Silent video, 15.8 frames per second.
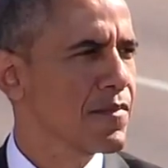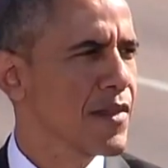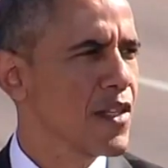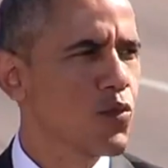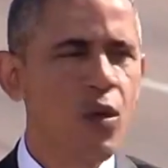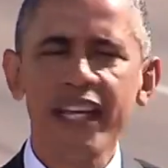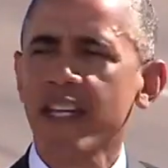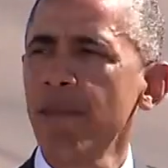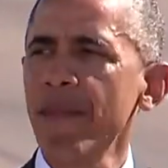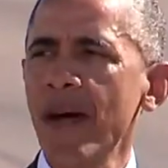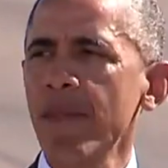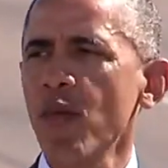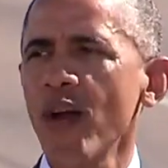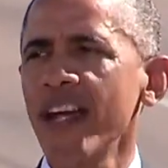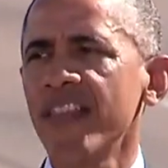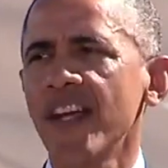As we
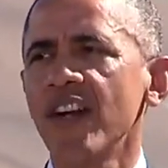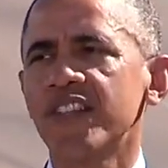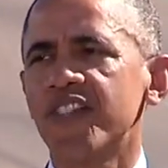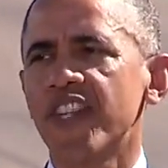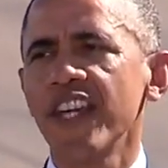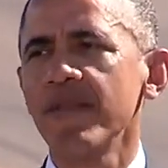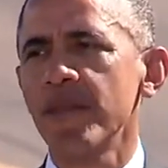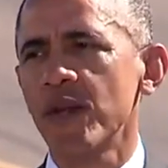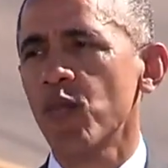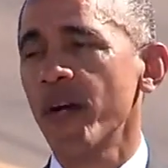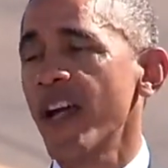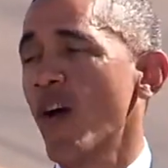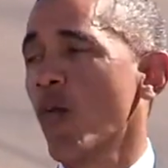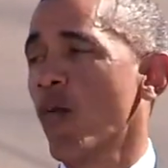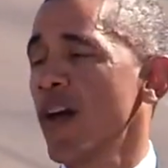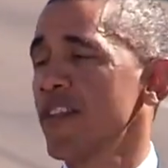commemorate their achievement, we
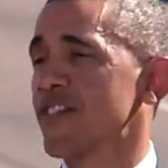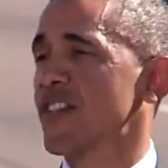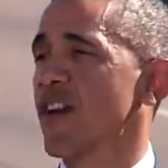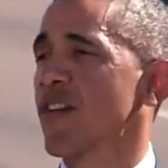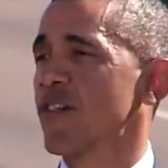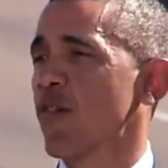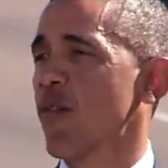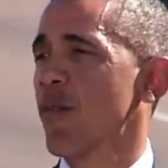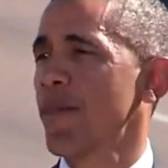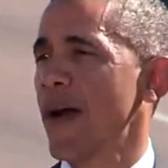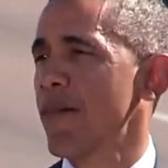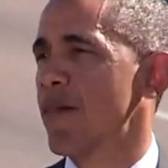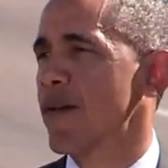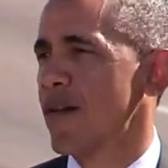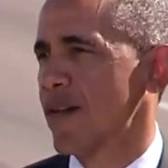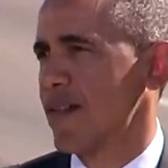are well served to
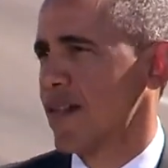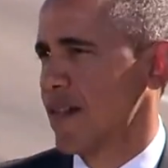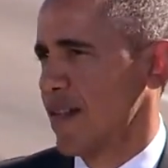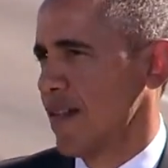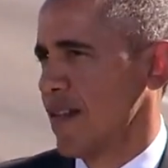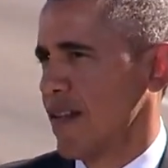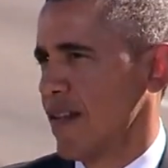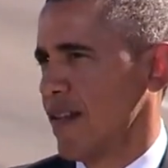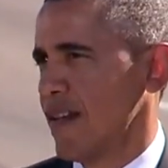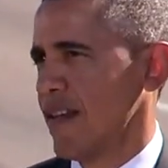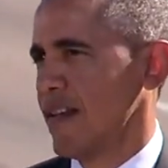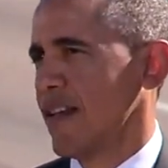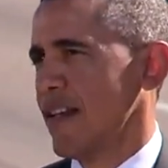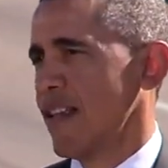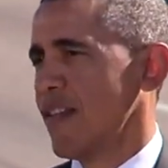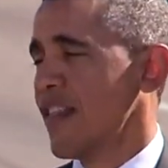remember
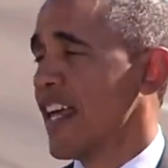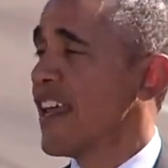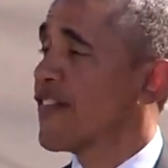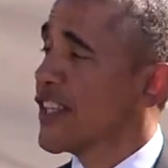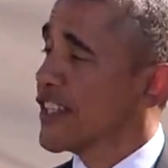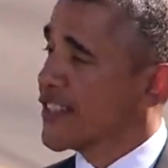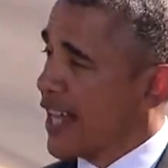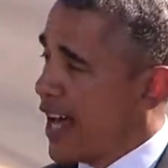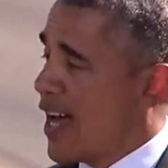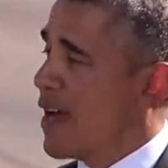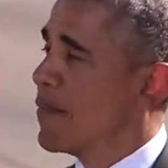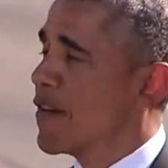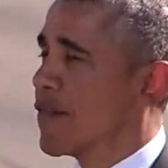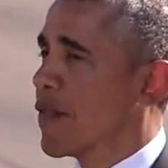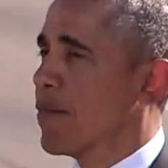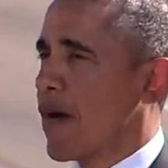that at the
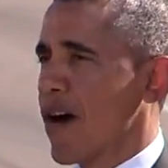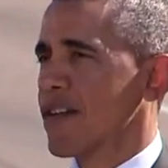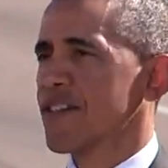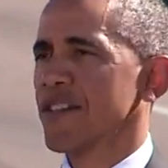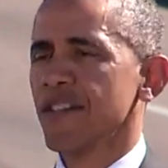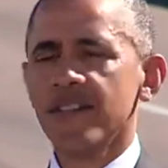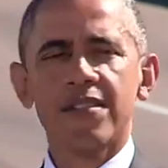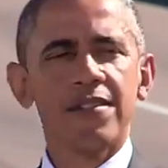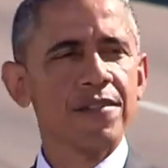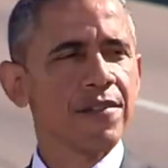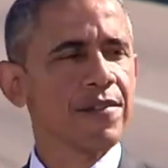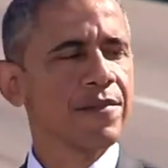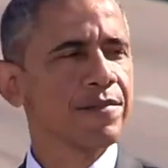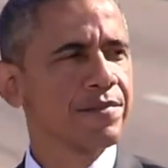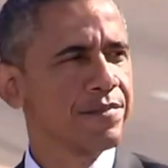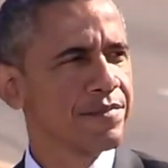time of the marches,
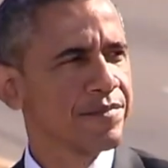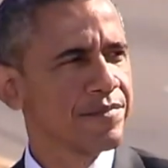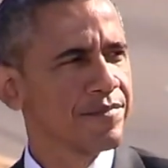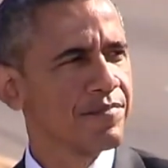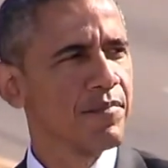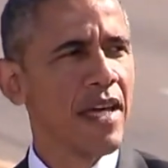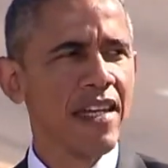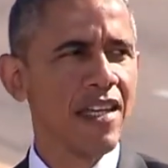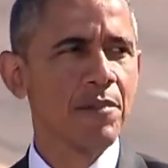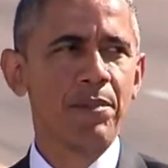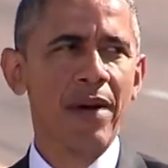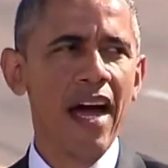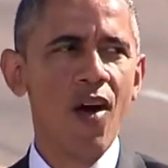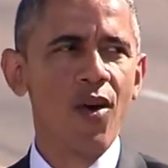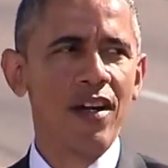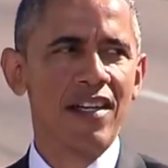many in
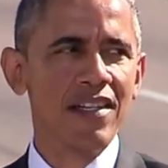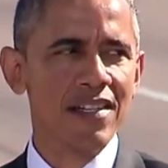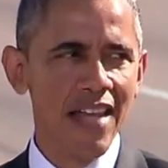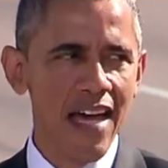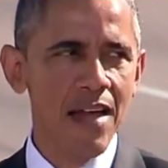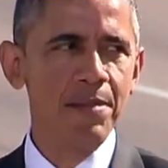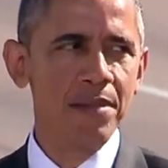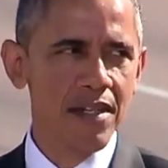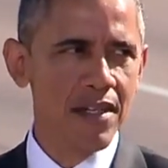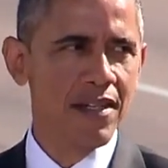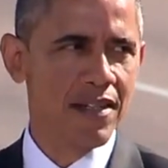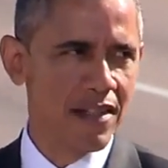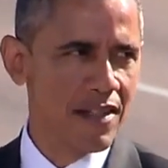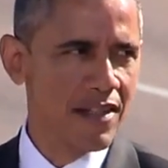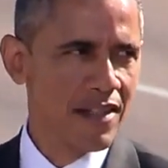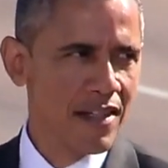power condemned
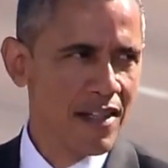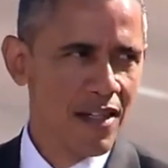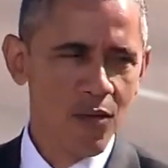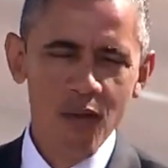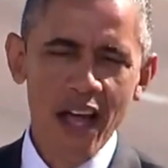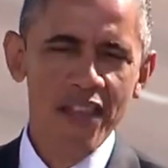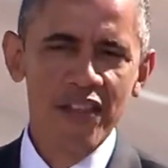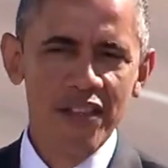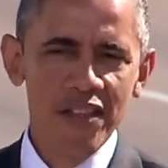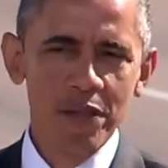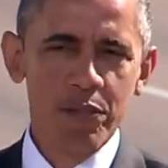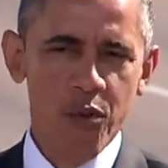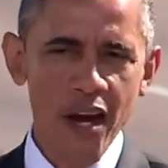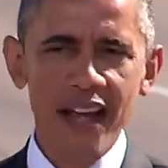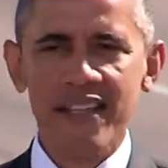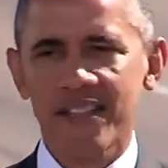rather than
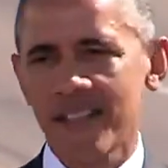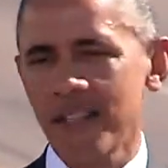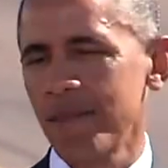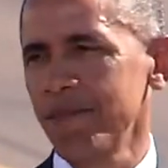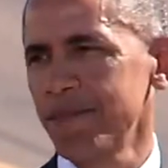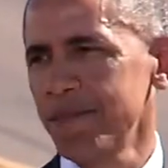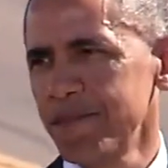praised them.